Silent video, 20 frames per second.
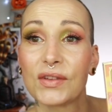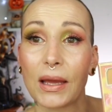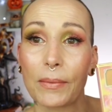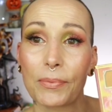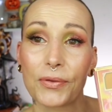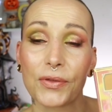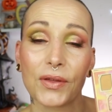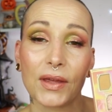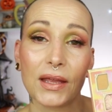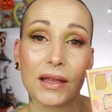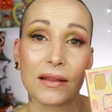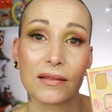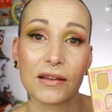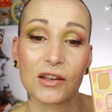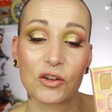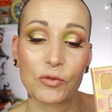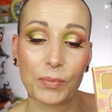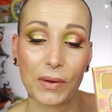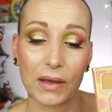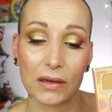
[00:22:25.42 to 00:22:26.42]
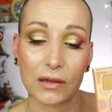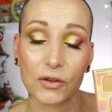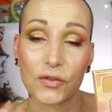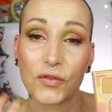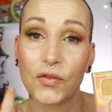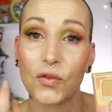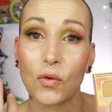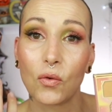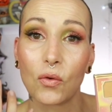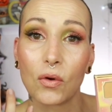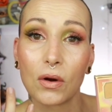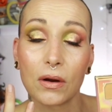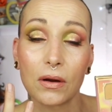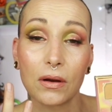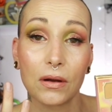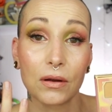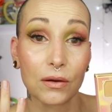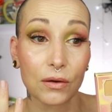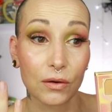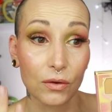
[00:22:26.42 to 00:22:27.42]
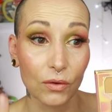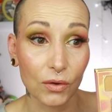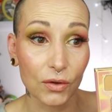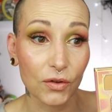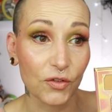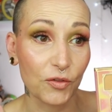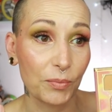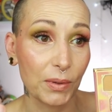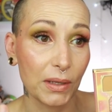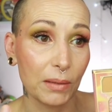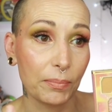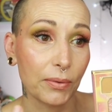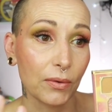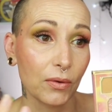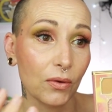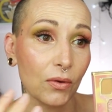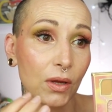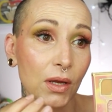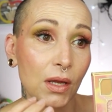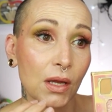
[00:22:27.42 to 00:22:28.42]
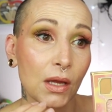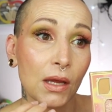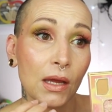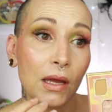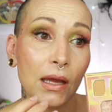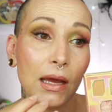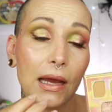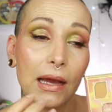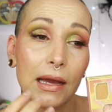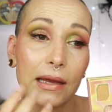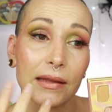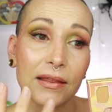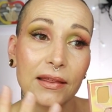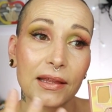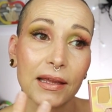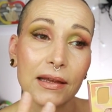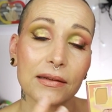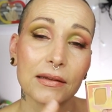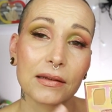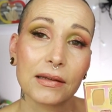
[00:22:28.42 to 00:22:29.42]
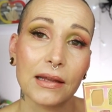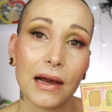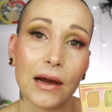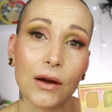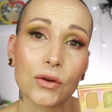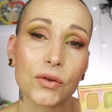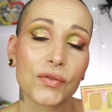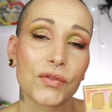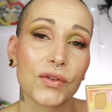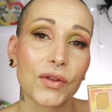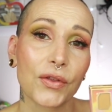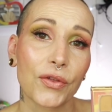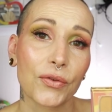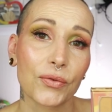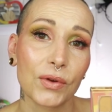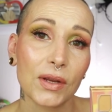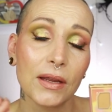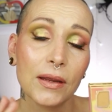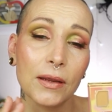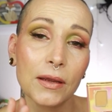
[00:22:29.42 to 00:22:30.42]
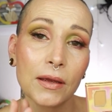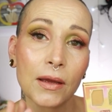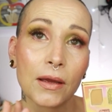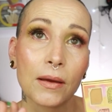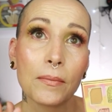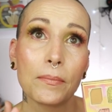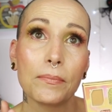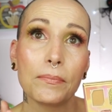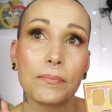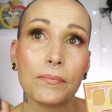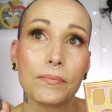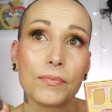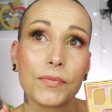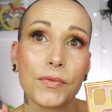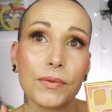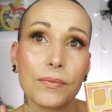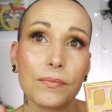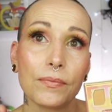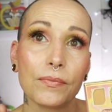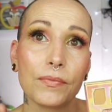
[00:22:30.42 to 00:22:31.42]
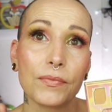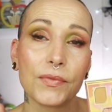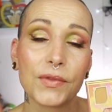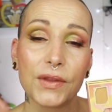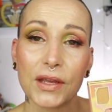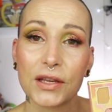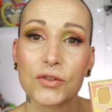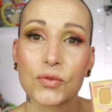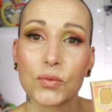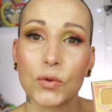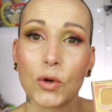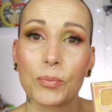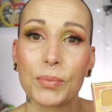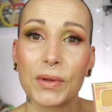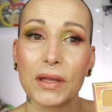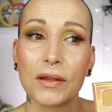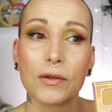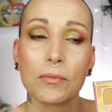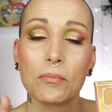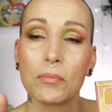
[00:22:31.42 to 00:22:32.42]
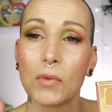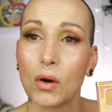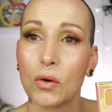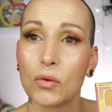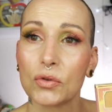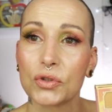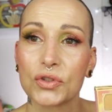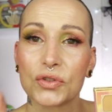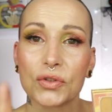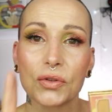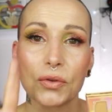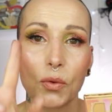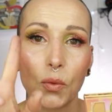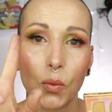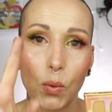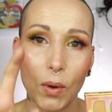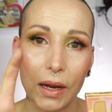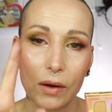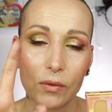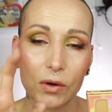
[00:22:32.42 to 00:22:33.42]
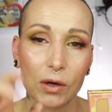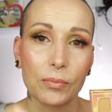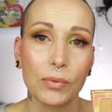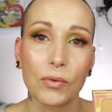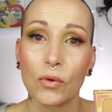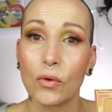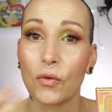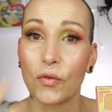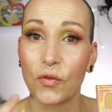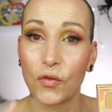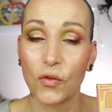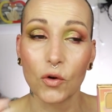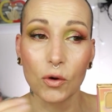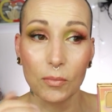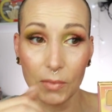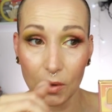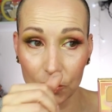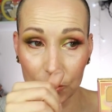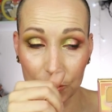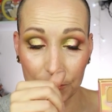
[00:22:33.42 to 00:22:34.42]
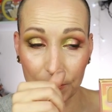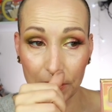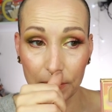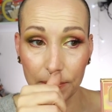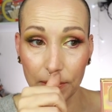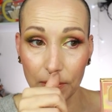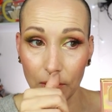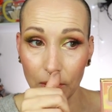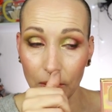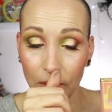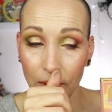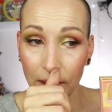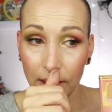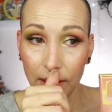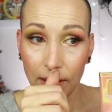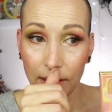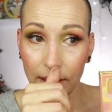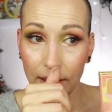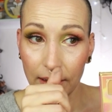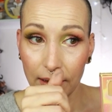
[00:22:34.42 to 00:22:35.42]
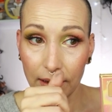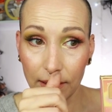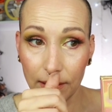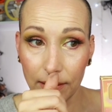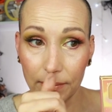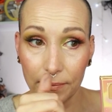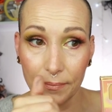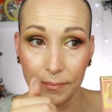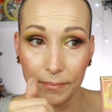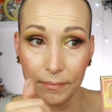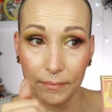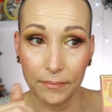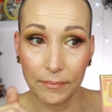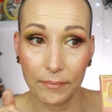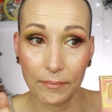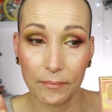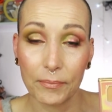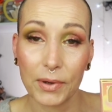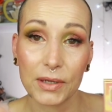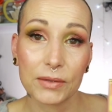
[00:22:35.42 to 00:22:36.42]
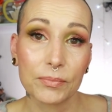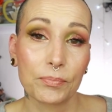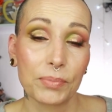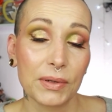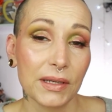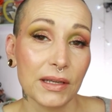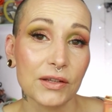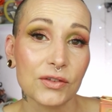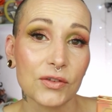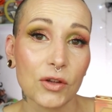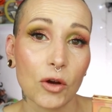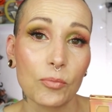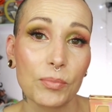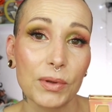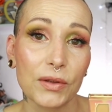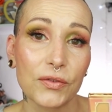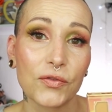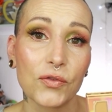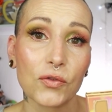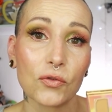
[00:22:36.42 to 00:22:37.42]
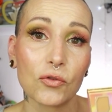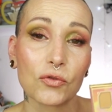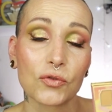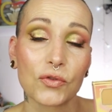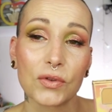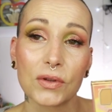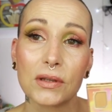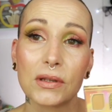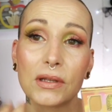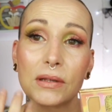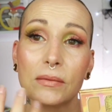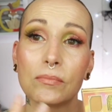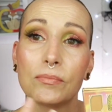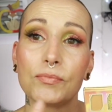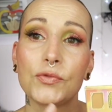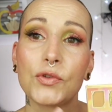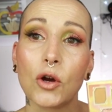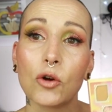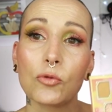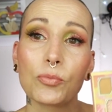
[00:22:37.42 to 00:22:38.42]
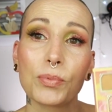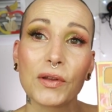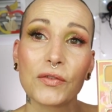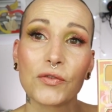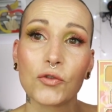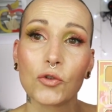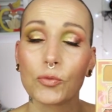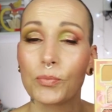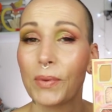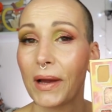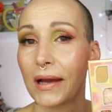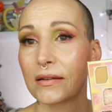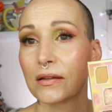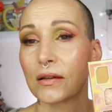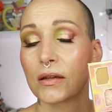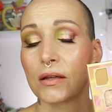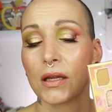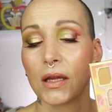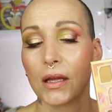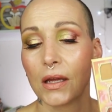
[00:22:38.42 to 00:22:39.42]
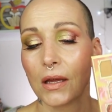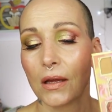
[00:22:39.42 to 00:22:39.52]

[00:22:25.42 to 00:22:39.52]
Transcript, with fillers: depth in this palette for a lot of people. I think that out of the three, this will be the most wearable for most people. Um, but please don't be fooled. Don't be fooled by the